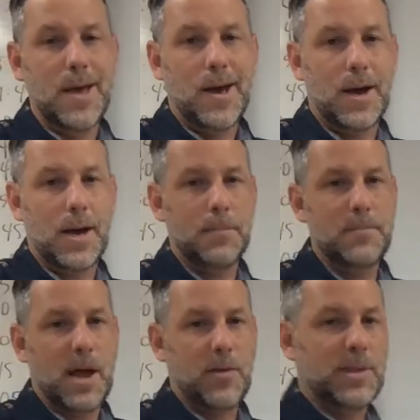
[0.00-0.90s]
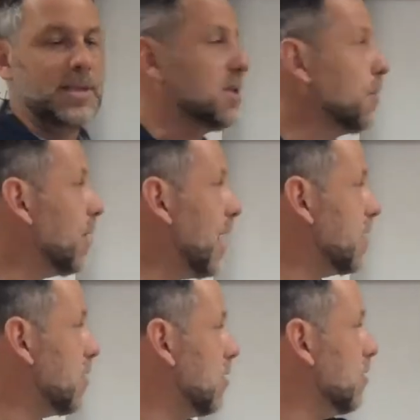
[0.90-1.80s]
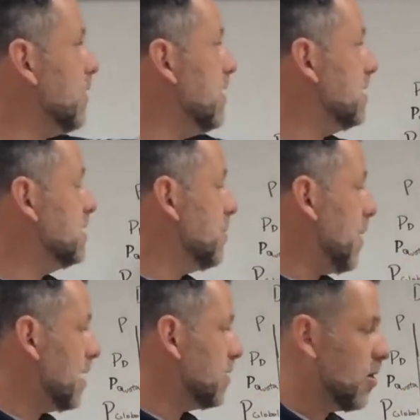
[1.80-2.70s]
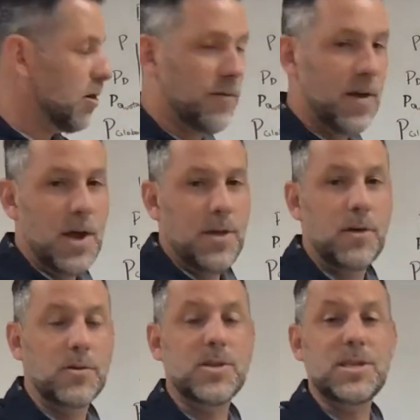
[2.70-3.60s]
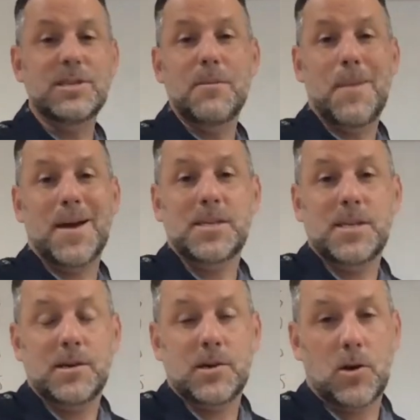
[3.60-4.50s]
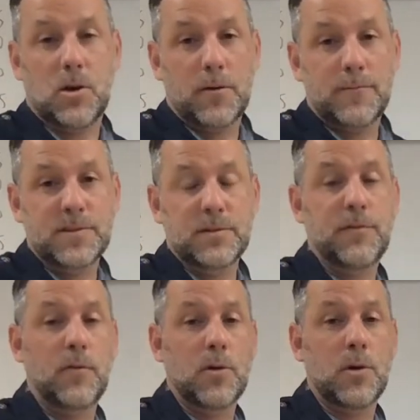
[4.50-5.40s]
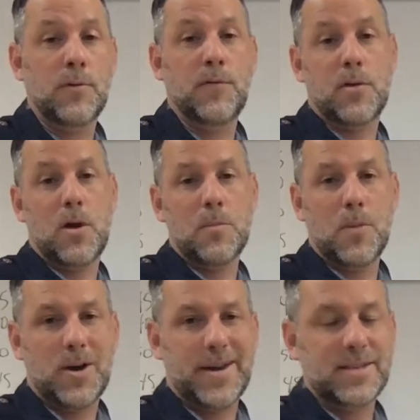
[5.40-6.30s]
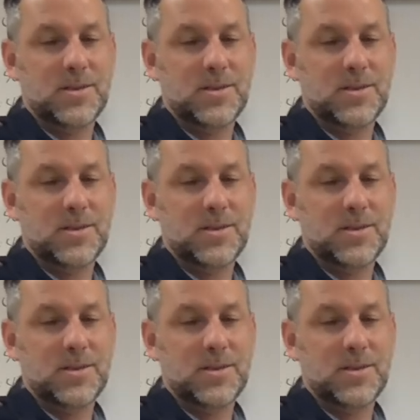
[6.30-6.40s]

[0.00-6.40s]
Now this supply curve and this demand curve, those are the domestic curves for our market.